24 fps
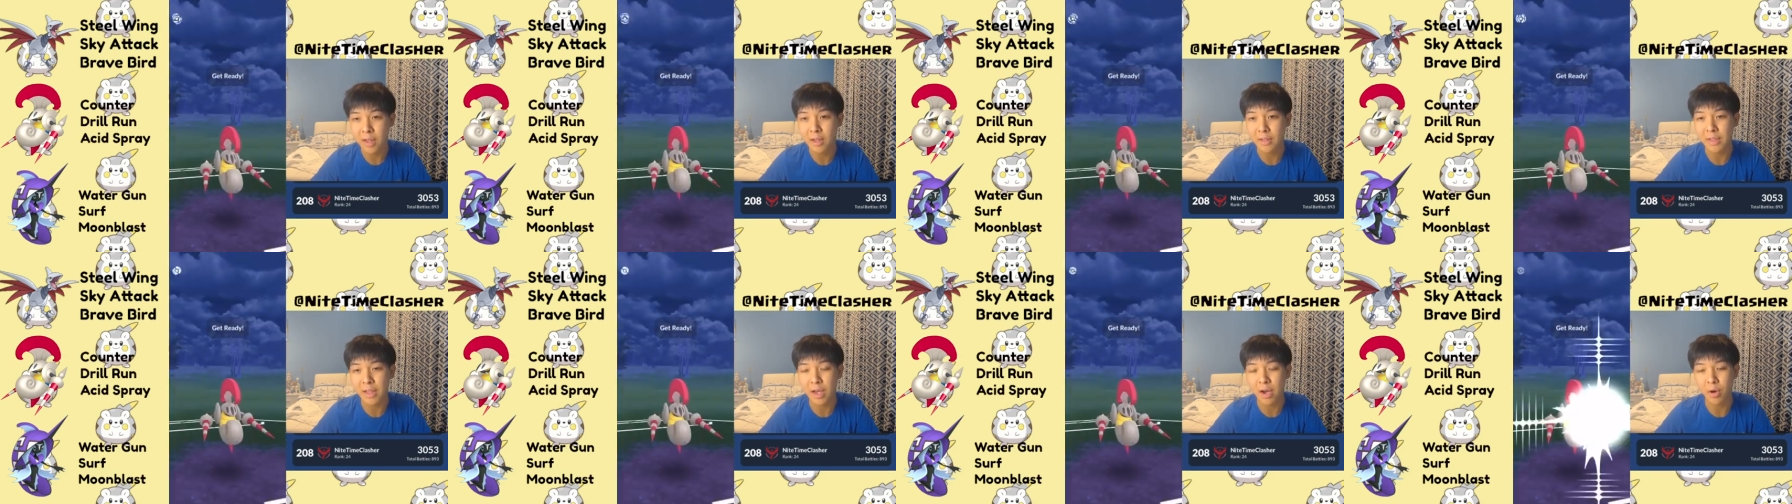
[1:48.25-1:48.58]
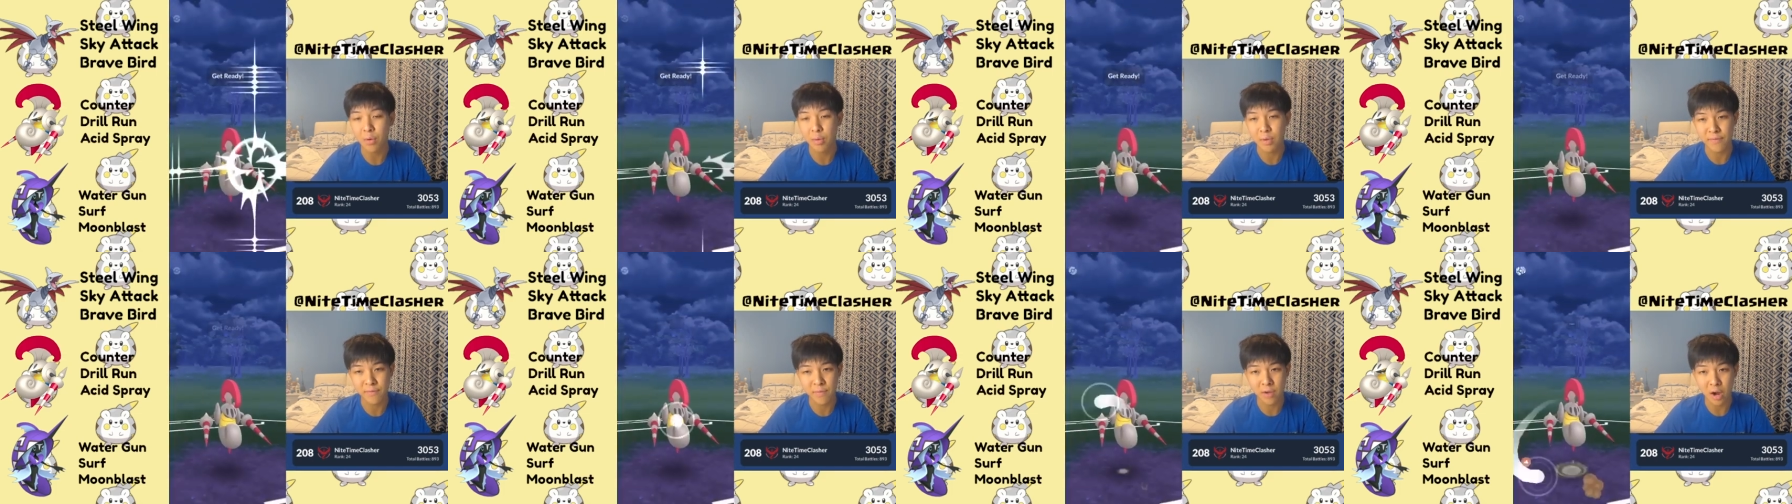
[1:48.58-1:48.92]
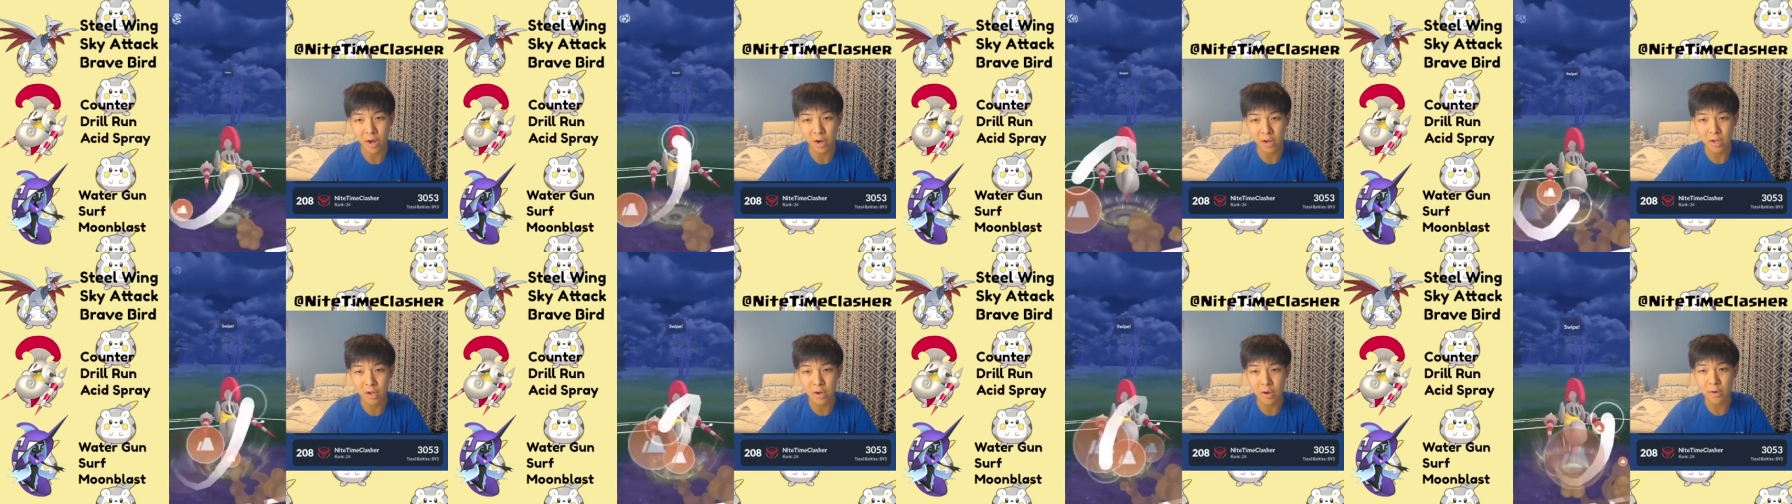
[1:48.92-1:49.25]
Now, we've
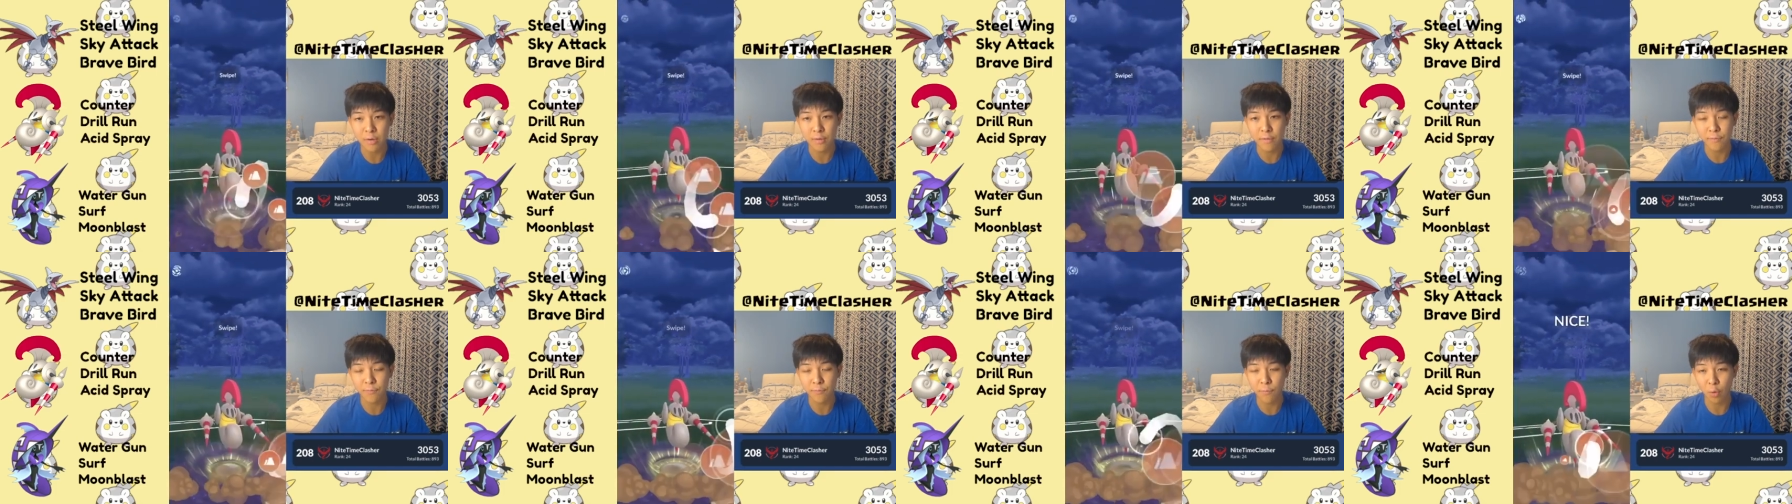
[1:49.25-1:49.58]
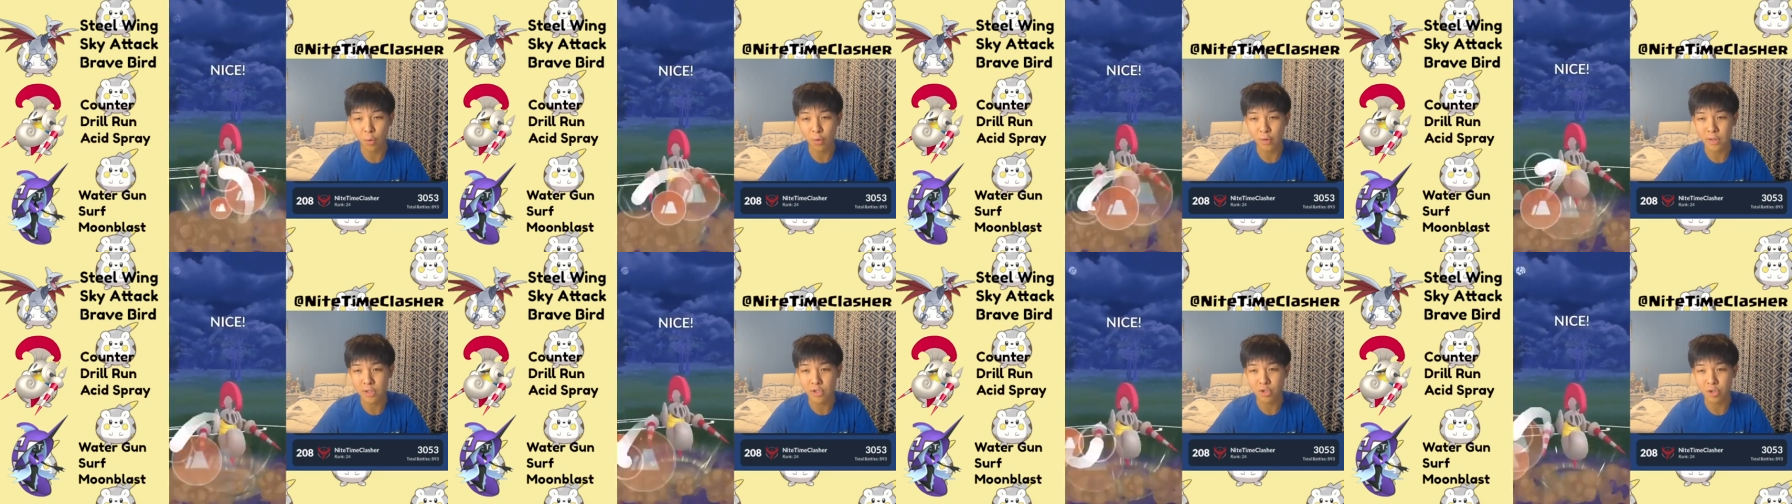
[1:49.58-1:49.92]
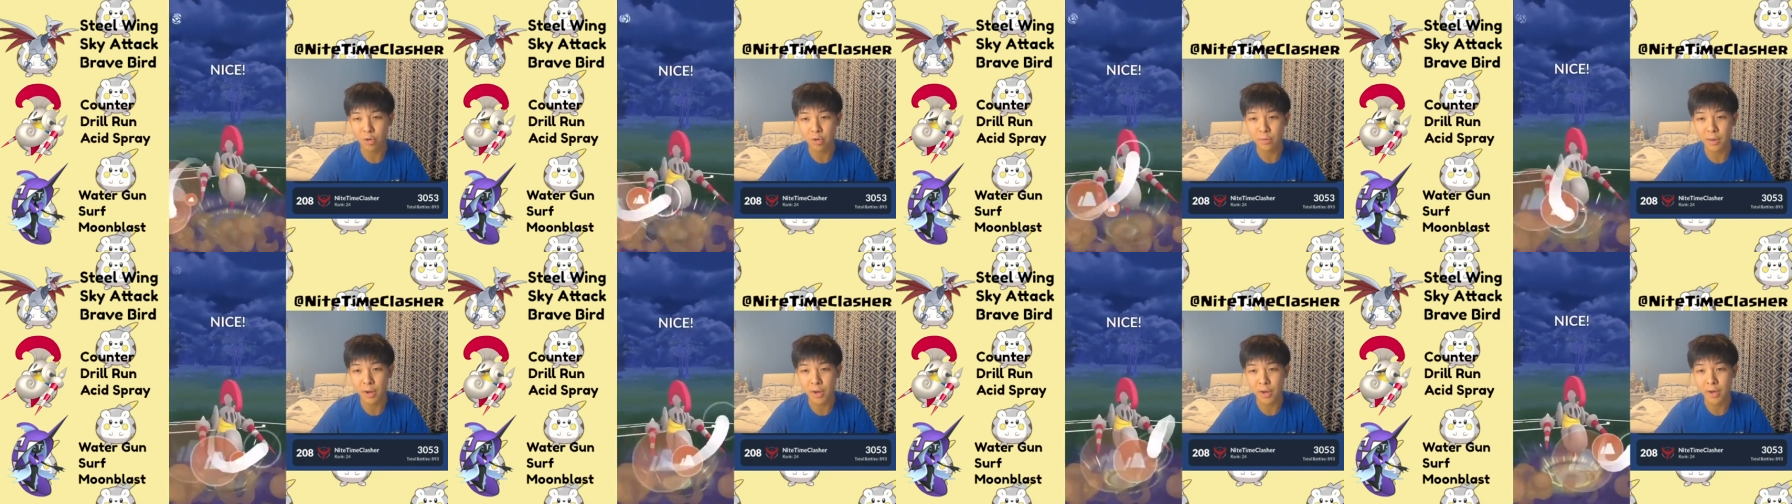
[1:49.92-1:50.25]
got to go for the
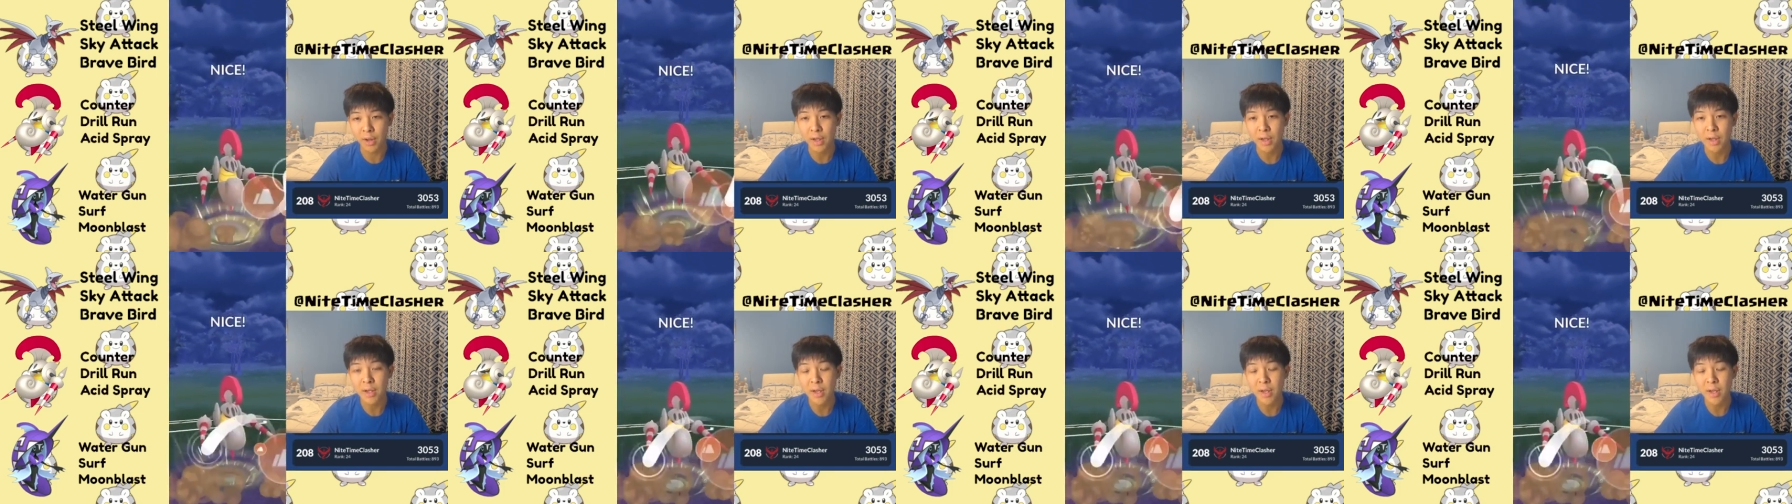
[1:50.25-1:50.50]
drill run.